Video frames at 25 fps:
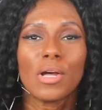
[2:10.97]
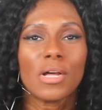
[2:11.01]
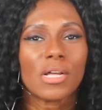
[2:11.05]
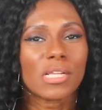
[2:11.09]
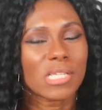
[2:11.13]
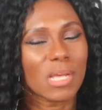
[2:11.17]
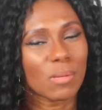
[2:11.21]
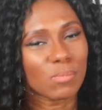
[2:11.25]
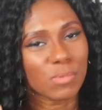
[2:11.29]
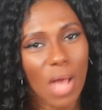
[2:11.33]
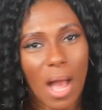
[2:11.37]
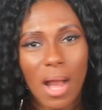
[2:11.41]

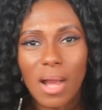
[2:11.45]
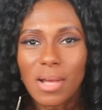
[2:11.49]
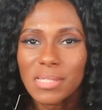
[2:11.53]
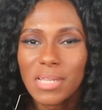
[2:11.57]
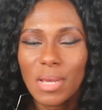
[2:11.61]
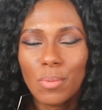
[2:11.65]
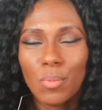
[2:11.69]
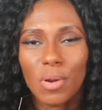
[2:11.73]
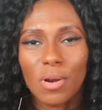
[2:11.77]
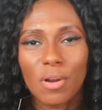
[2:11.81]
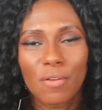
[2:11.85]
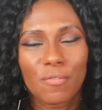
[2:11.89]
So I'm talking to
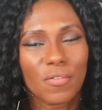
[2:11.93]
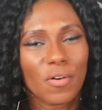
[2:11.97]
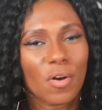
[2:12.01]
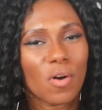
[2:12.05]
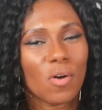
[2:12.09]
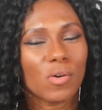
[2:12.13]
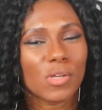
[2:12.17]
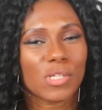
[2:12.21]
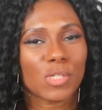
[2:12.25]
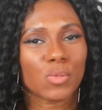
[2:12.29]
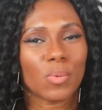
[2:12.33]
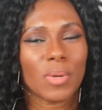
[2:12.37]
him on the
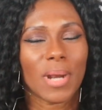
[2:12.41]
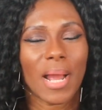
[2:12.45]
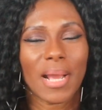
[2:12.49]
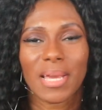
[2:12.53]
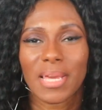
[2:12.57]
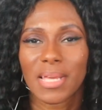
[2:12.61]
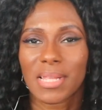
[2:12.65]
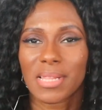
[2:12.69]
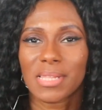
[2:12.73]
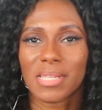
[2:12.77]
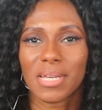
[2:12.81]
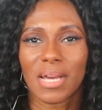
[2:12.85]
phone. So when I
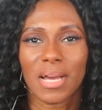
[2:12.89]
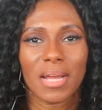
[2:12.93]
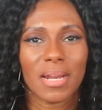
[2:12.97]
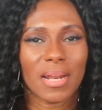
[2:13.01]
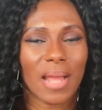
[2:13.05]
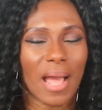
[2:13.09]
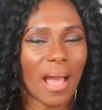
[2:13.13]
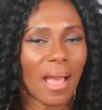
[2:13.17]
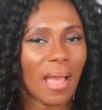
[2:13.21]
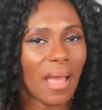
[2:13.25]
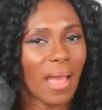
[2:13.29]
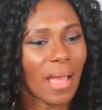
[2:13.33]
get done,
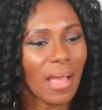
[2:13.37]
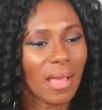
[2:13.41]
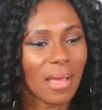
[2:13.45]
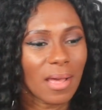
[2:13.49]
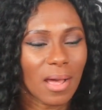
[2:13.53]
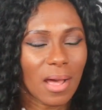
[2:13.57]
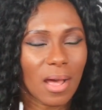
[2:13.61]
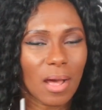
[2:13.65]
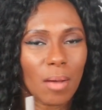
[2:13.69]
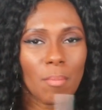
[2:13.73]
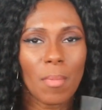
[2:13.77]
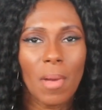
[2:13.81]
I hang
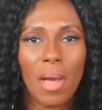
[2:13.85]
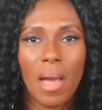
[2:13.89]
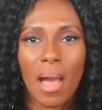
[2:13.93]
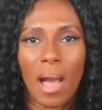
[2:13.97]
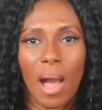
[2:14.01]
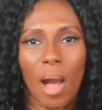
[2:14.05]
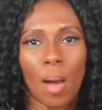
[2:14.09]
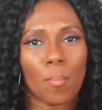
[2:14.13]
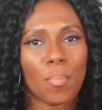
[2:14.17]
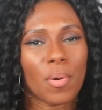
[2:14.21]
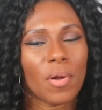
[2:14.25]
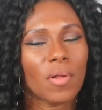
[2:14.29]
up,
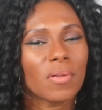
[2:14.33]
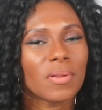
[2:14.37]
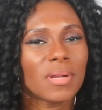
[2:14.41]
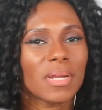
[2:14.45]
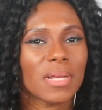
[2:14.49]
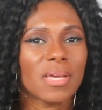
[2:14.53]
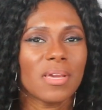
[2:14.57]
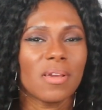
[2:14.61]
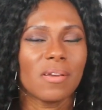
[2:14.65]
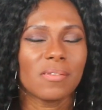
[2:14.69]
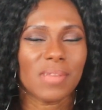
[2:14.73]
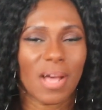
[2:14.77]
I'm pulling the
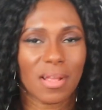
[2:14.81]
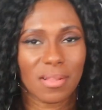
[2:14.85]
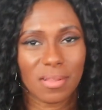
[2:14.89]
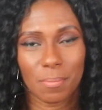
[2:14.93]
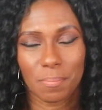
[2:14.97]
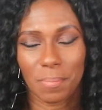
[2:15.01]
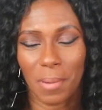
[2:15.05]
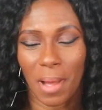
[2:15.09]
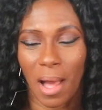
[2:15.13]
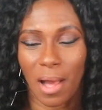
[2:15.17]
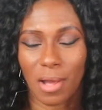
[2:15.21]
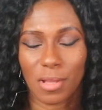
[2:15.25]
keys out the
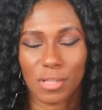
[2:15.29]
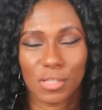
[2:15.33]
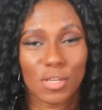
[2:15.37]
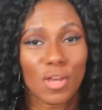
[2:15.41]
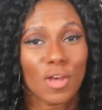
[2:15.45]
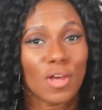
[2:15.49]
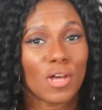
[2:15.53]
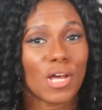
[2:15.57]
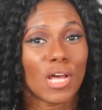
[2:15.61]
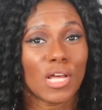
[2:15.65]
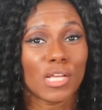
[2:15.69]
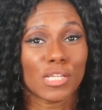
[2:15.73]
box,
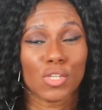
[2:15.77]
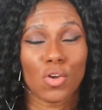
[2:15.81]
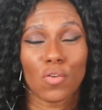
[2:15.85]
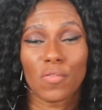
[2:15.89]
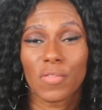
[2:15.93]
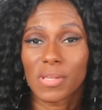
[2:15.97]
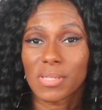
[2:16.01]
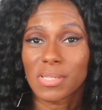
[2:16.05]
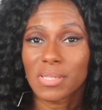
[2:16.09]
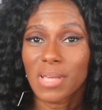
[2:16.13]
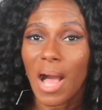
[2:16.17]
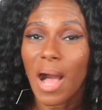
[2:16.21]
and so
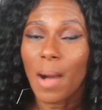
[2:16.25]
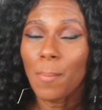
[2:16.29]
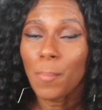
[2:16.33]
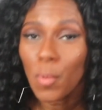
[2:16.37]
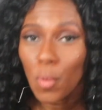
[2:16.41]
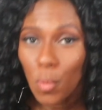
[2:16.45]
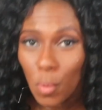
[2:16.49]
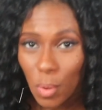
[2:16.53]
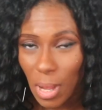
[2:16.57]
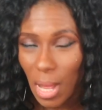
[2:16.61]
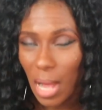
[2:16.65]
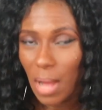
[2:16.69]
this
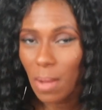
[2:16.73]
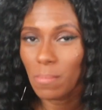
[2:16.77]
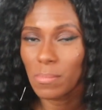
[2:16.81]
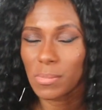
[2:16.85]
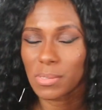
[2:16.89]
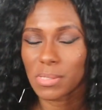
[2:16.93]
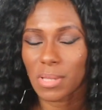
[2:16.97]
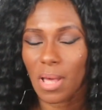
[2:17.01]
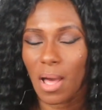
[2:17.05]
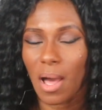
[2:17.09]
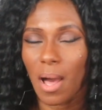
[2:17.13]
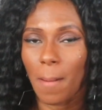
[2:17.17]
couple
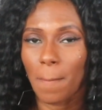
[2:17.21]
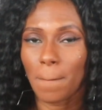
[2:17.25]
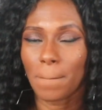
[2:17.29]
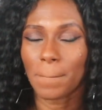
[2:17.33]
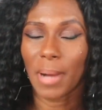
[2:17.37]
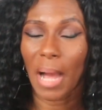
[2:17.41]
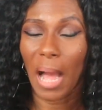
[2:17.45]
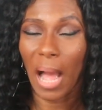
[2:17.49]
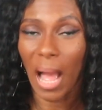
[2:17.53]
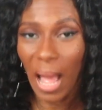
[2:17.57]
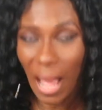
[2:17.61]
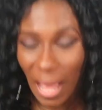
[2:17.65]
comes up
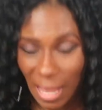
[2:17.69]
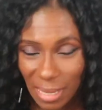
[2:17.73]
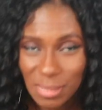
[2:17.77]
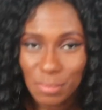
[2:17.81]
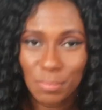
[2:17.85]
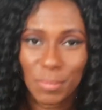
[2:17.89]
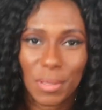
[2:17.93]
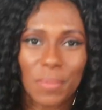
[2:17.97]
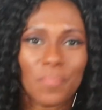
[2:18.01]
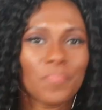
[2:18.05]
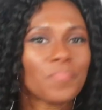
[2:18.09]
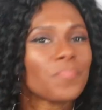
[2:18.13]
behind
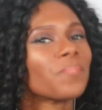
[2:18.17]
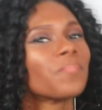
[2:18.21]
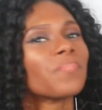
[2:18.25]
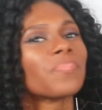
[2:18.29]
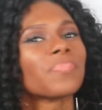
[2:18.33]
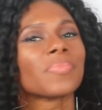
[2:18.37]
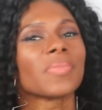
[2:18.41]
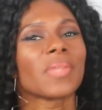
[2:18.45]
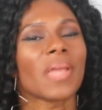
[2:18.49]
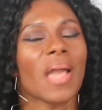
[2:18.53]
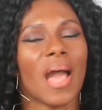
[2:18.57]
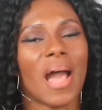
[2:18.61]
me
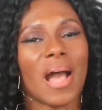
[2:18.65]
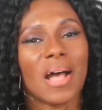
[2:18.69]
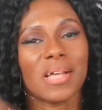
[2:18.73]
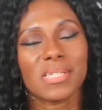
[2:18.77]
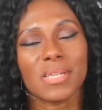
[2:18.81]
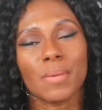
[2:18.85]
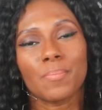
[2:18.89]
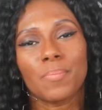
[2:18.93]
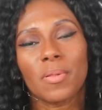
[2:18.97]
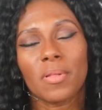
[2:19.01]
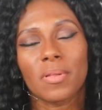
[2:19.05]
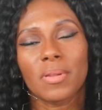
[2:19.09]
as
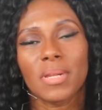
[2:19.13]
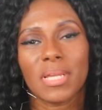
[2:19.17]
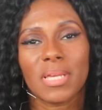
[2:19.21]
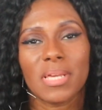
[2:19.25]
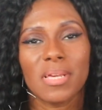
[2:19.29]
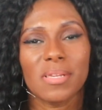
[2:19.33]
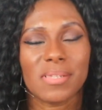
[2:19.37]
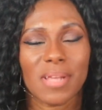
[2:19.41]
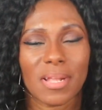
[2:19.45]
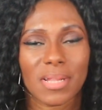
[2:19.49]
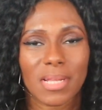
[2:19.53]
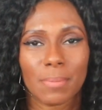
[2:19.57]
I'm pulling the
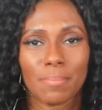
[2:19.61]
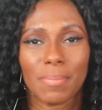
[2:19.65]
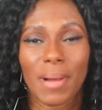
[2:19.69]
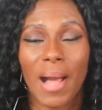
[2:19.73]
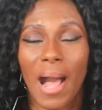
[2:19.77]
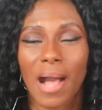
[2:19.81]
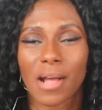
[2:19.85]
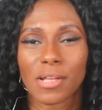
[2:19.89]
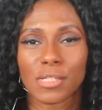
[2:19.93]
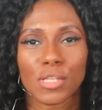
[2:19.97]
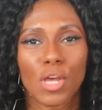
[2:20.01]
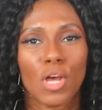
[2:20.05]
keys out the
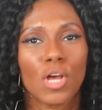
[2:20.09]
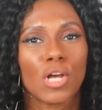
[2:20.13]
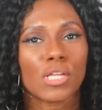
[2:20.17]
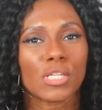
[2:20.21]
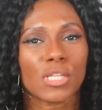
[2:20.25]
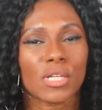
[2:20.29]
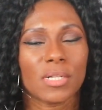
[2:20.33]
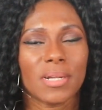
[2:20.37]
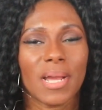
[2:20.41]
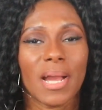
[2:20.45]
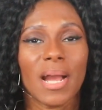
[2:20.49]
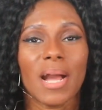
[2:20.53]
box.
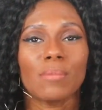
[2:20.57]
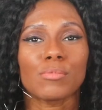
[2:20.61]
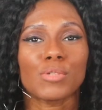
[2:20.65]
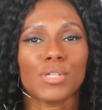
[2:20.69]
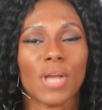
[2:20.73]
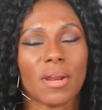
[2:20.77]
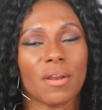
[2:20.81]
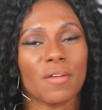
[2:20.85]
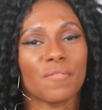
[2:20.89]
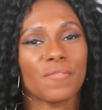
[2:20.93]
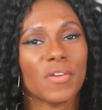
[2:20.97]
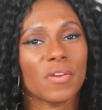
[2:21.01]
So now I'm
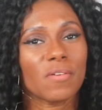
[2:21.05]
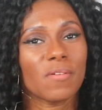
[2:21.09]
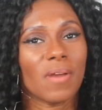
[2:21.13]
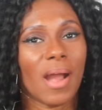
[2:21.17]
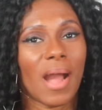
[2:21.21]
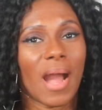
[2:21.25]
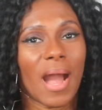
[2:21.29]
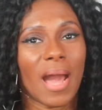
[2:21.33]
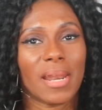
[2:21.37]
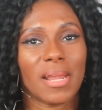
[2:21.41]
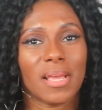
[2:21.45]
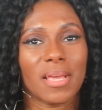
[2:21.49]
trying to figure
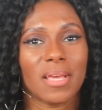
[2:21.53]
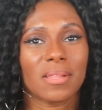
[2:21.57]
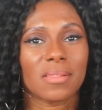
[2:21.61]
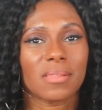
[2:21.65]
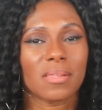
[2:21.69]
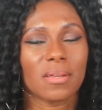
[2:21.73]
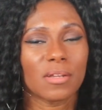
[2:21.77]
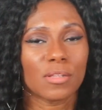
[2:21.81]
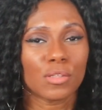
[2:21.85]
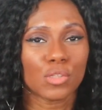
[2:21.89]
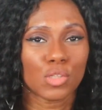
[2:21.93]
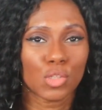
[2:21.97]
out how to get
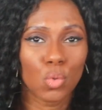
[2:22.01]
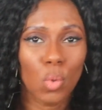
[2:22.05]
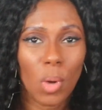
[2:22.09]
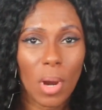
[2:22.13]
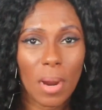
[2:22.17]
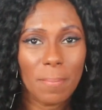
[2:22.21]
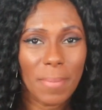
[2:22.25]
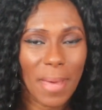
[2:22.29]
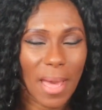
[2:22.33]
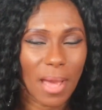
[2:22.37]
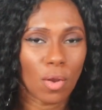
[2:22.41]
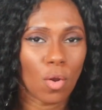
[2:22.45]
the
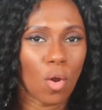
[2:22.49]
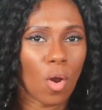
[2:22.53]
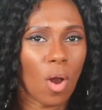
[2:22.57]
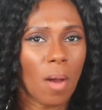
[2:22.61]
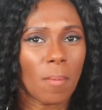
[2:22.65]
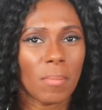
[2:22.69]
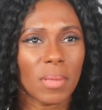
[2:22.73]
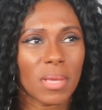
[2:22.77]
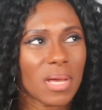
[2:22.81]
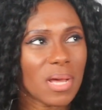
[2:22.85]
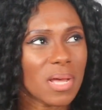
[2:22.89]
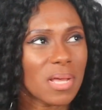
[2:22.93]
door back on,
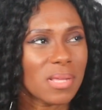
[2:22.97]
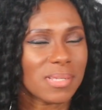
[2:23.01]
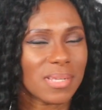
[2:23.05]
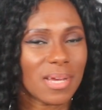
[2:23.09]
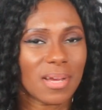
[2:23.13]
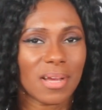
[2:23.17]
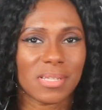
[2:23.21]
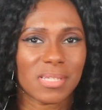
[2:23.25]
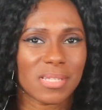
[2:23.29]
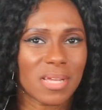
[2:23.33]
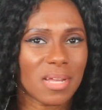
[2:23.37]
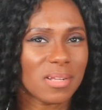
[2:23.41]
because
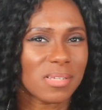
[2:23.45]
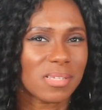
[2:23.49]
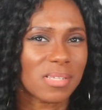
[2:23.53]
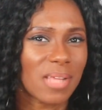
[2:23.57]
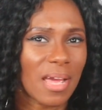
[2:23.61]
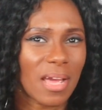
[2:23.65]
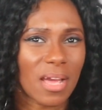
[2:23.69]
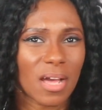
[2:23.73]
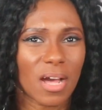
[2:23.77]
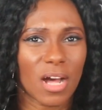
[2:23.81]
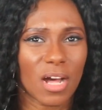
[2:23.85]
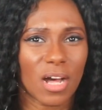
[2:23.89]
like I said, it's
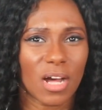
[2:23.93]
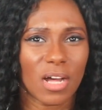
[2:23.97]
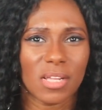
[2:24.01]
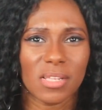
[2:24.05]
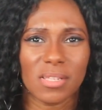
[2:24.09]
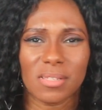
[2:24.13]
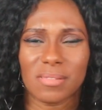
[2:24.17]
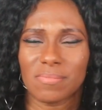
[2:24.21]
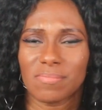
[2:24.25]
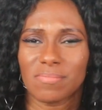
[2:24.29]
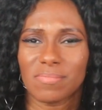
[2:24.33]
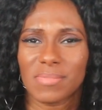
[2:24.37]
like
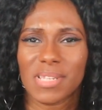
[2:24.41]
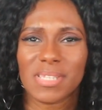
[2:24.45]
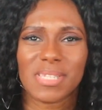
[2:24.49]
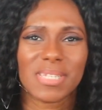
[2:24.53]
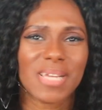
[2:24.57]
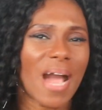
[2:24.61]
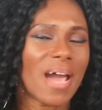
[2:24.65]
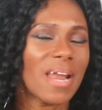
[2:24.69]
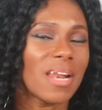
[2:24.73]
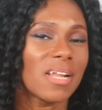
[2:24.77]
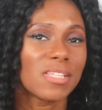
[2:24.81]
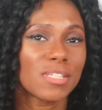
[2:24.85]
it's
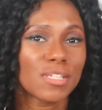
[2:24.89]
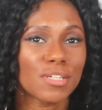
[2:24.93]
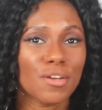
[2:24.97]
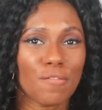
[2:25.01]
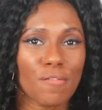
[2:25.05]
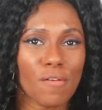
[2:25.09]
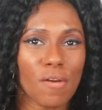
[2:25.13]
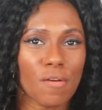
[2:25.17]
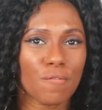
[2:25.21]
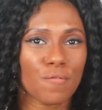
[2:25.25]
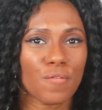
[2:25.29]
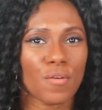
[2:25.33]
kind of
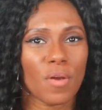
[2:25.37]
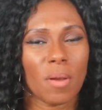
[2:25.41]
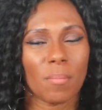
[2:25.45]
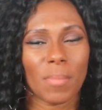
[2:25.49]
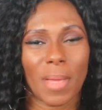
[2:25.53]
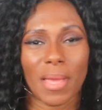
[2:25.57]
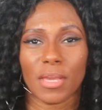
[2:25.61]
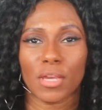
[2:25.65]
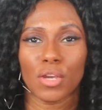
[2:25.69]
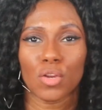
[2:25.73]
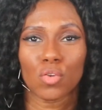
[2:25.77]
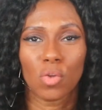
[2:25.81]
different from
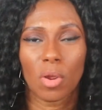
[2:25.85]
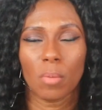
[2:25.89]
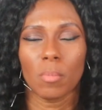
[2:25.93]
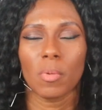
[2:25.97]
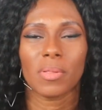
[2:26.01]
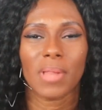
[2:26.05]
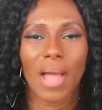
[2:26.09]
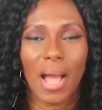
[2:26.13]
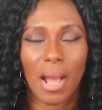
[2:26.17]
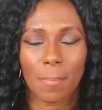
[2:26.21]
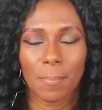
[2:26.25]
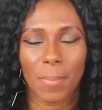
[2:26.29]
like your normal
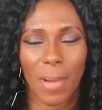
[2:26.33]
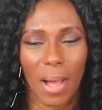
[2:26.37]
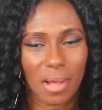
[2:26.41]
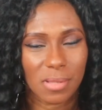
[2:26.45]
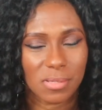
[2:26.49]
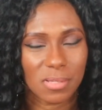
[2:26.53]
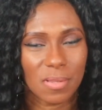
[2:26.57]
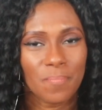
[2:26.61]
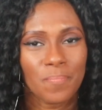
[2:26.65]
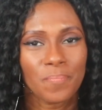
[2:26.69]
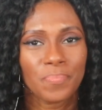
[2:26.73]
lockbox.